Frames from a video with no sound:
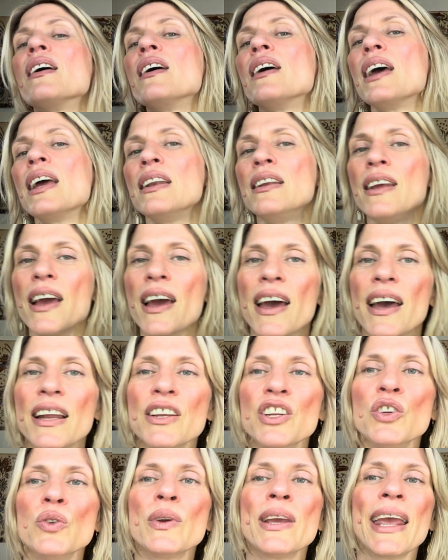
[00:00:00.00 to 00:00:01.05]
And yet
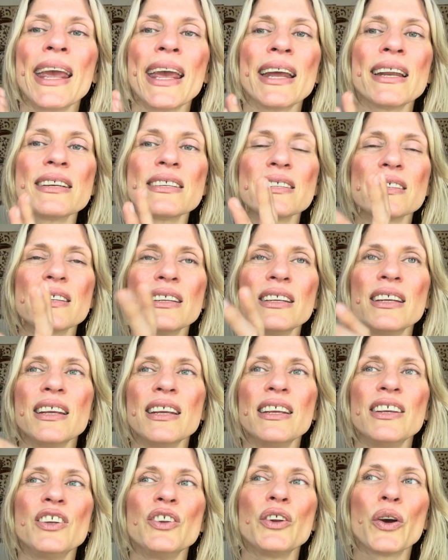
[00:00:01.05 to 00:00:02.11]
you can't,
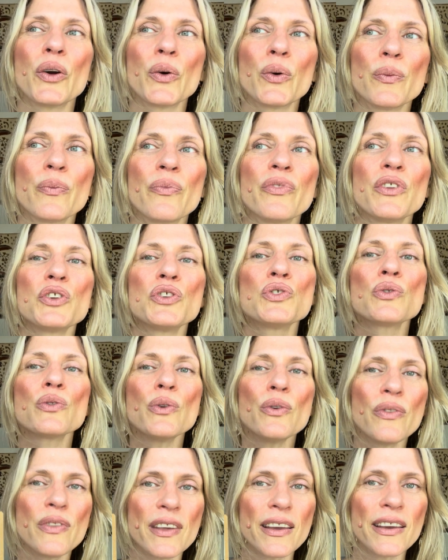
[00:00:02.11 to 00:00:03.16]
the
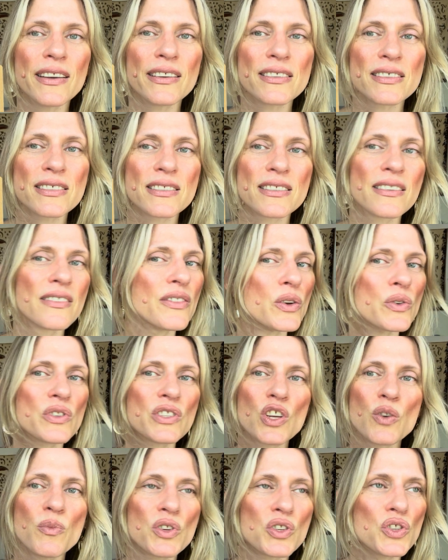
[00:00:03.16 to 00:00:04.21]
truth is there's
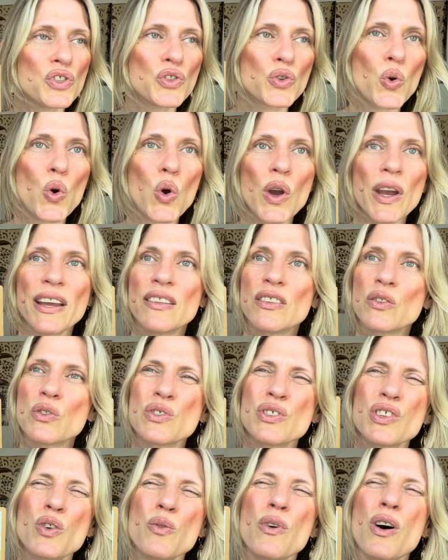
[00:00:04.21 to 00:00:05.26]
so much joy and
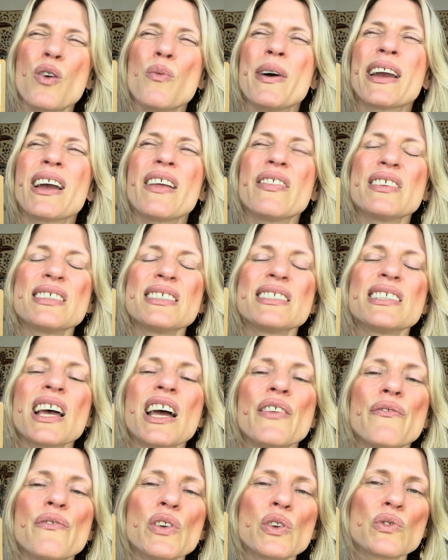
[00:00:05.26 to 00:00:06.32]
oh my God, the
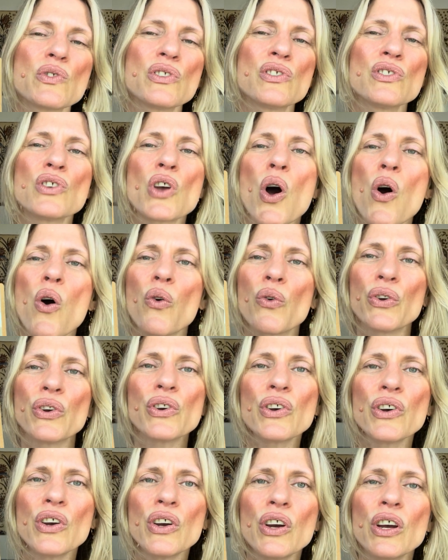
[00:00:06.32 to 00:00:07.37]
sun feels so
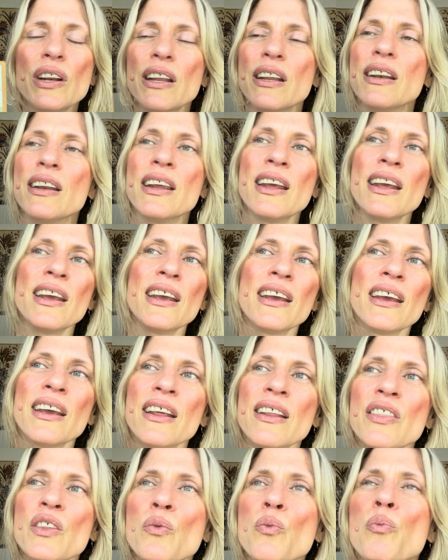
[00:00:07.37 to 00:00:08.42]
good and
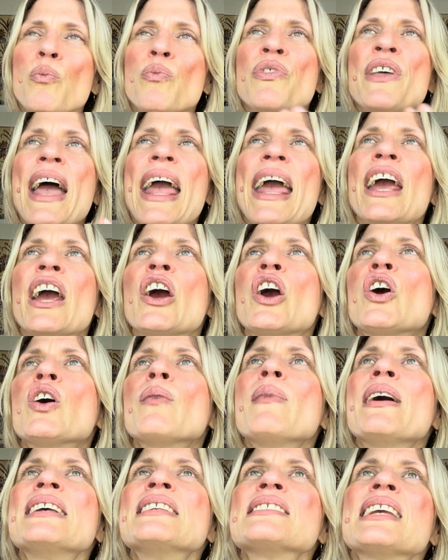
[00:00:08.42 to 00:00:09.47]
the air on
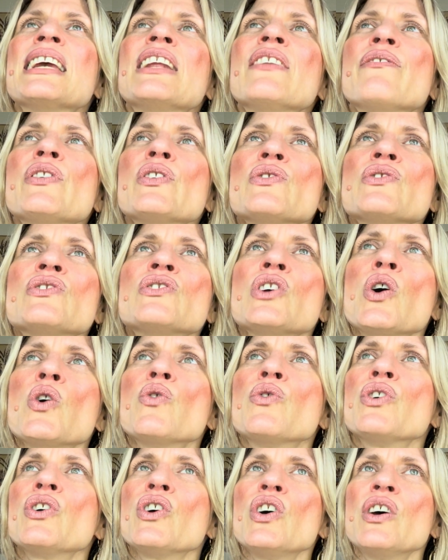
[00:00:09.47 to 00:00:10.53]
my skin feels so
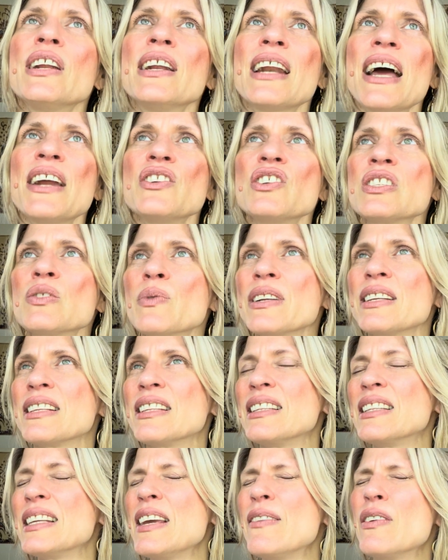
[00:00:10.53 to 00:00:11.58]
good and I just want to
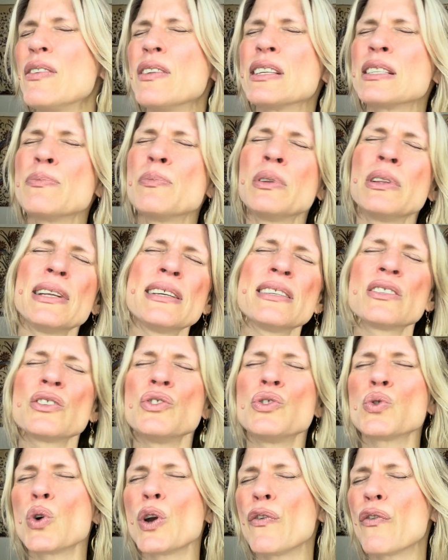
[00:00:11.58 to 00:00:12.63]
live in this bliss and
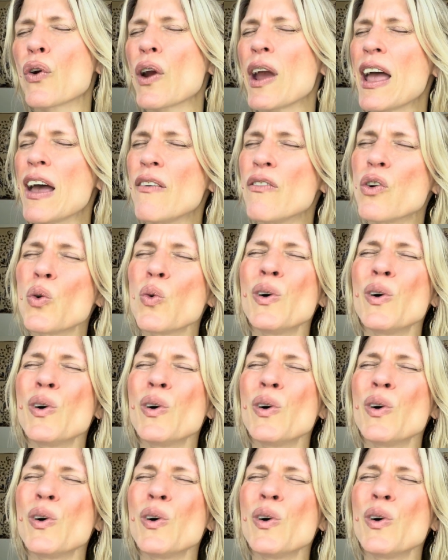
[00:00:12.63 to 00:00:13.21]
joy forever.